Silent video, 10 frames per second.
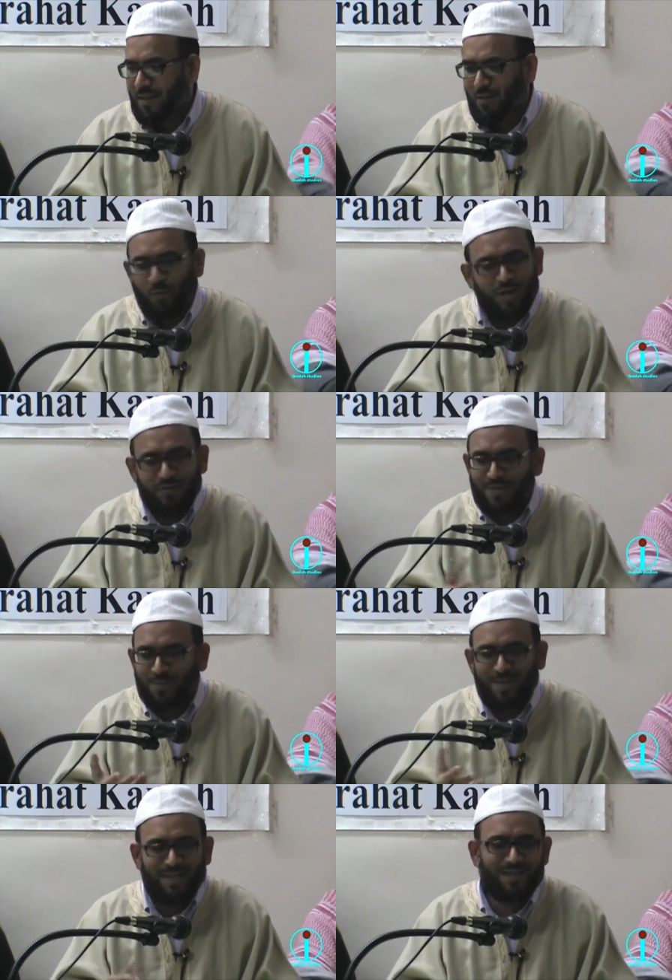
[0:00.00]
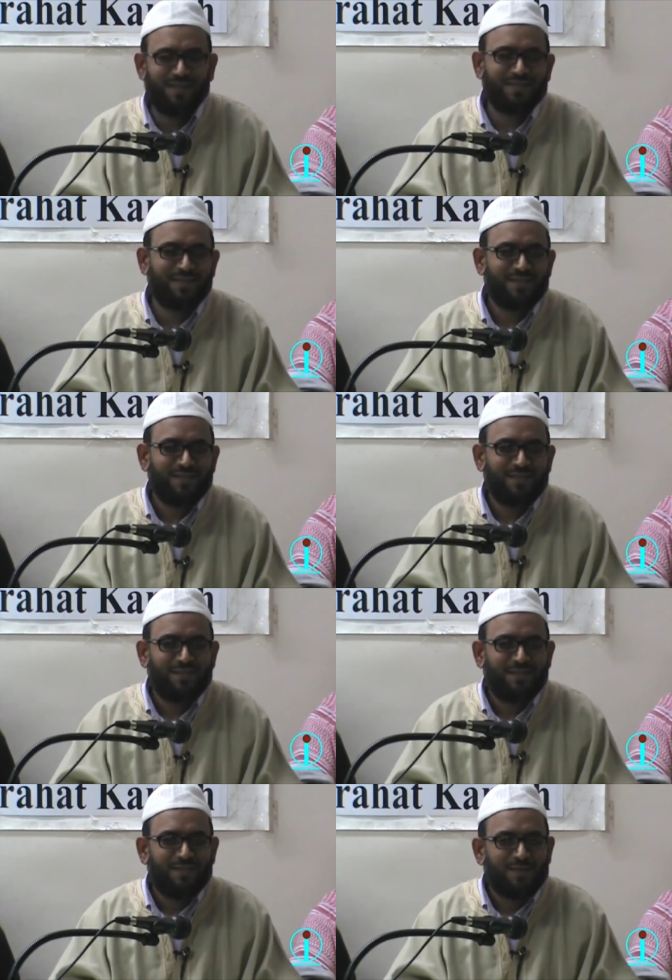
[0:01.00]
Why are you going to speak like this?
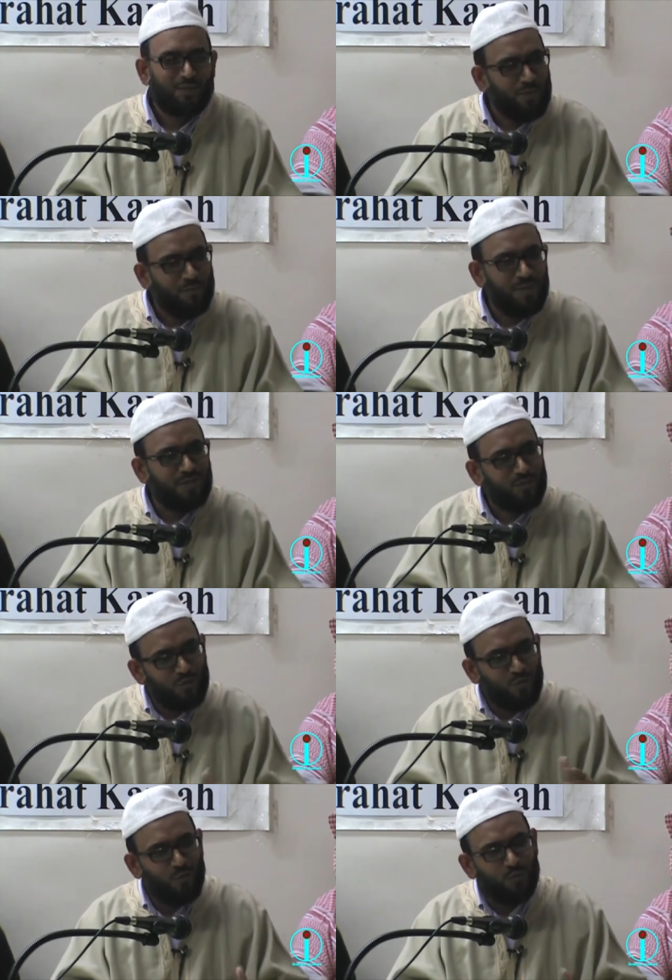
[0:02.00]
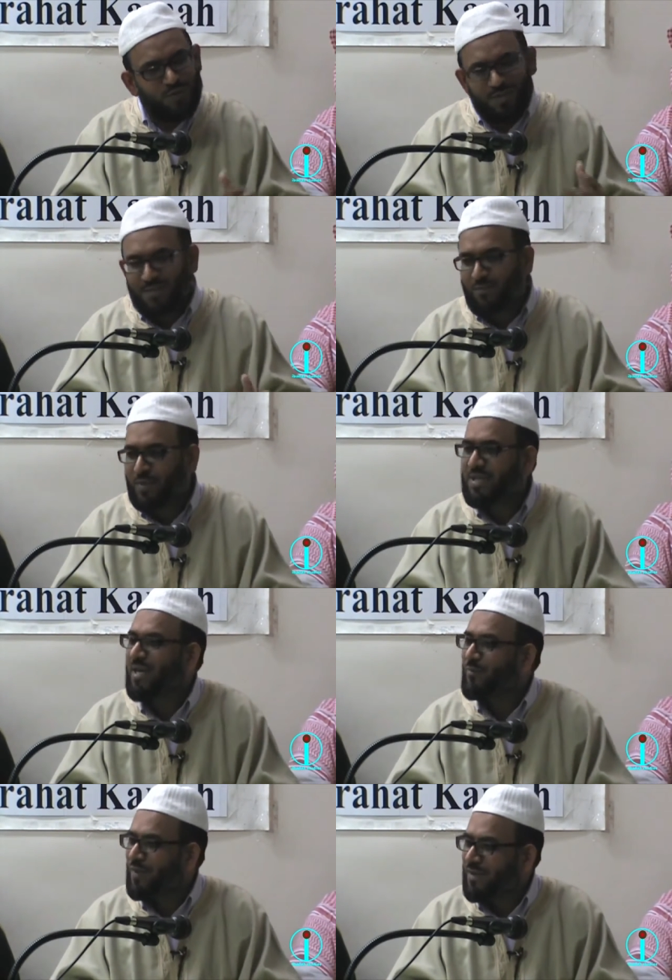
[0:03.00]
You know, brothers, it's cool. This is what
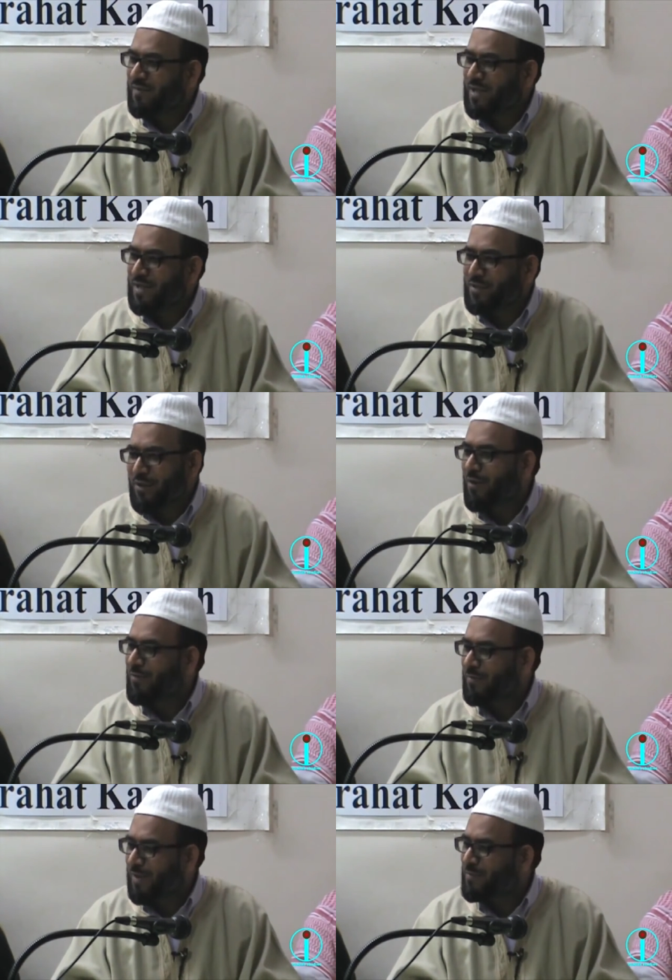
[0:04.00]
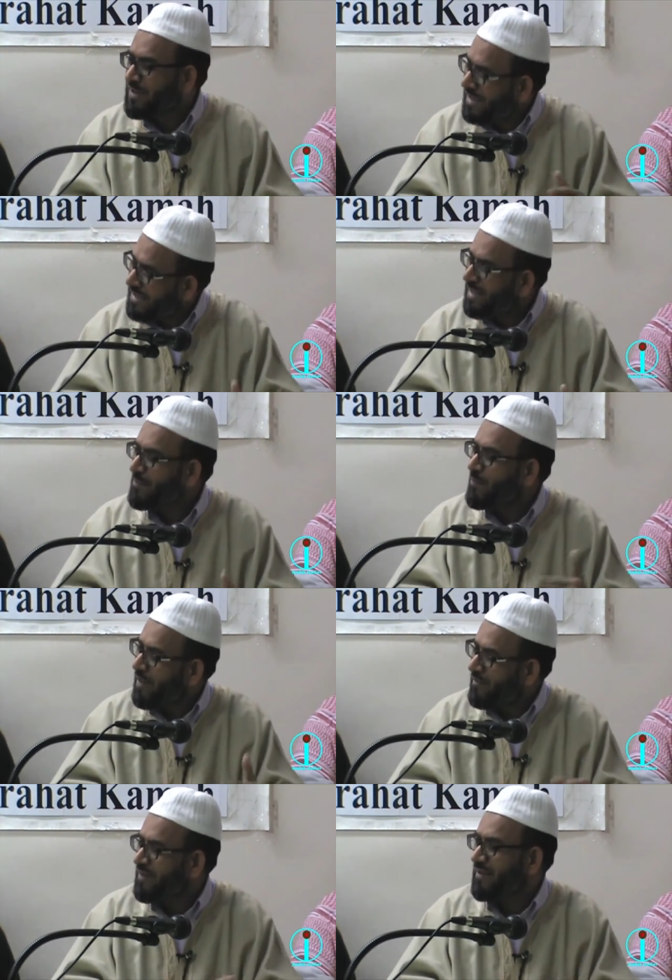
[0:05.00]
time you are living in. You know, I'm chilling. I'm
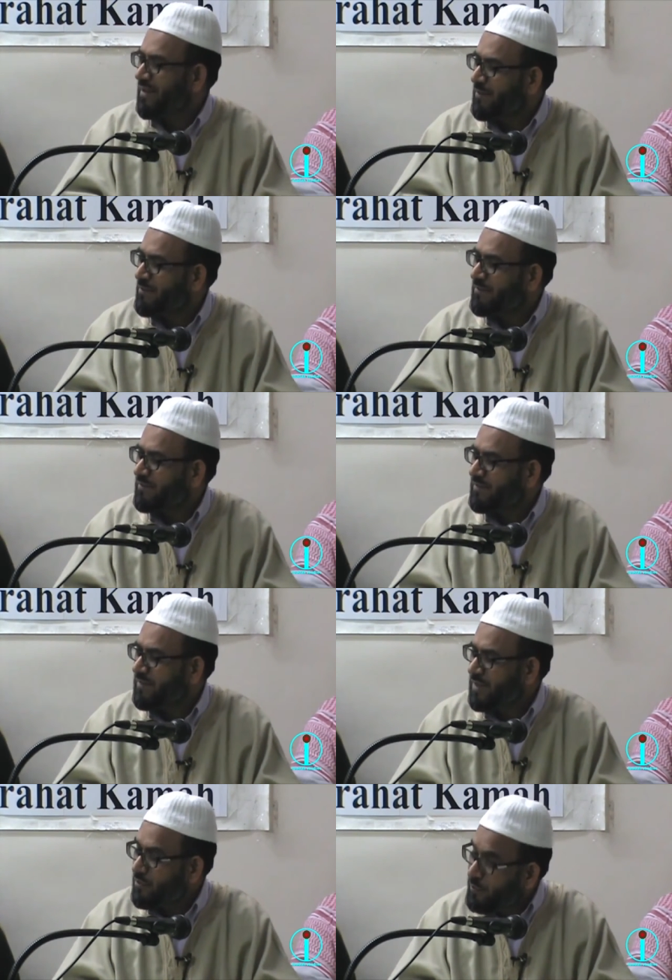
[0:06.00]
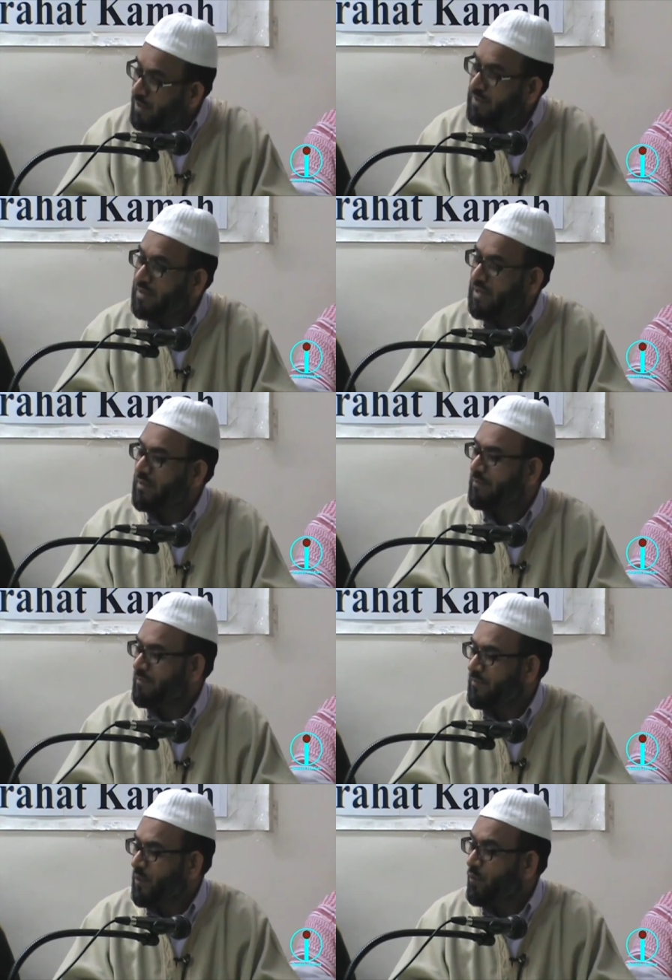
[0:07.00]
part of the club. You're part of the club.
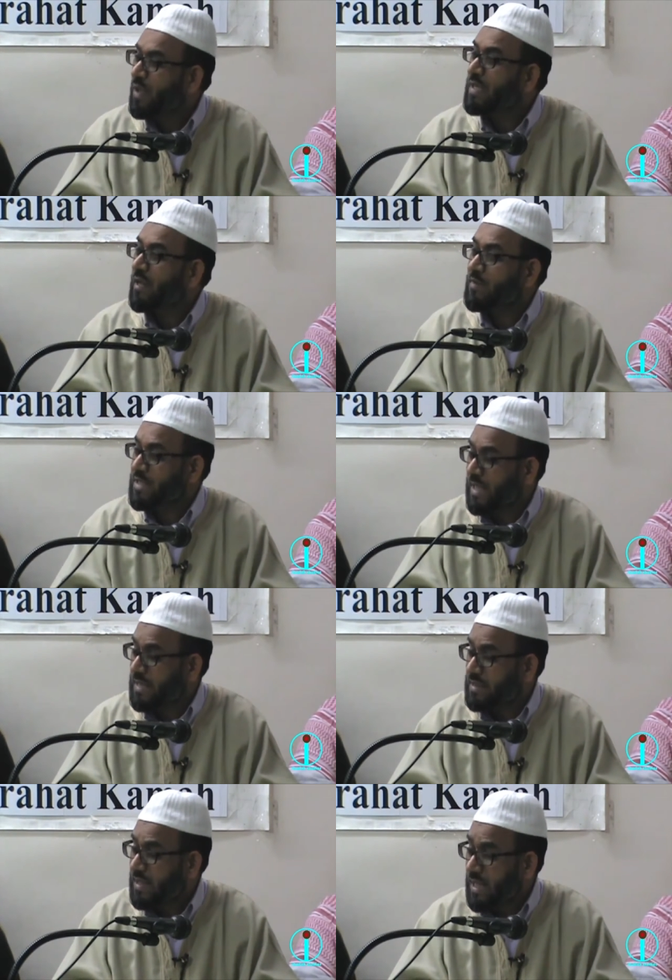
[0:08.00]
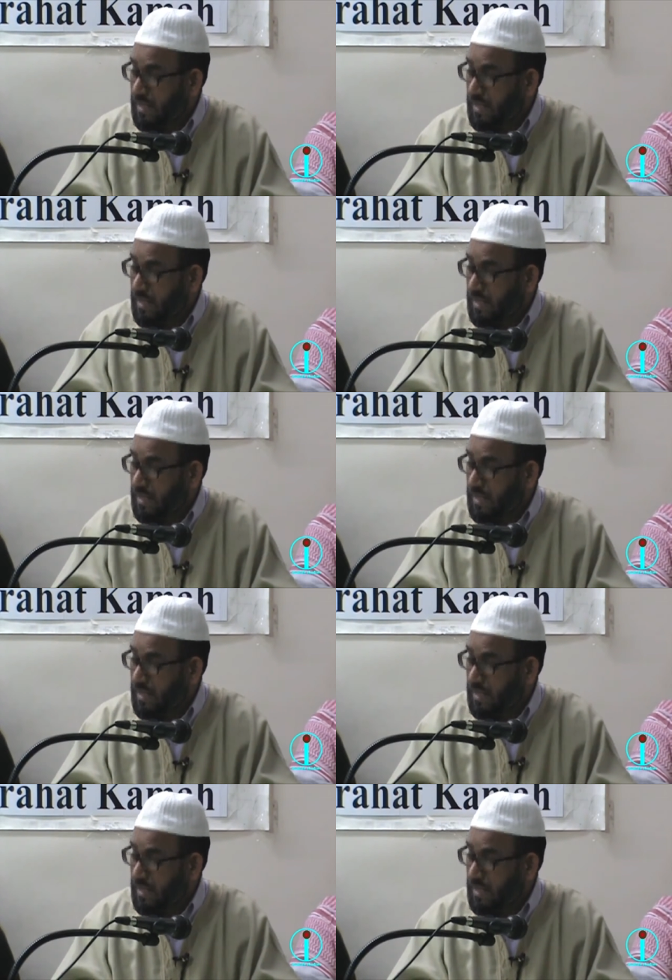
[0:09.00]
What club is this?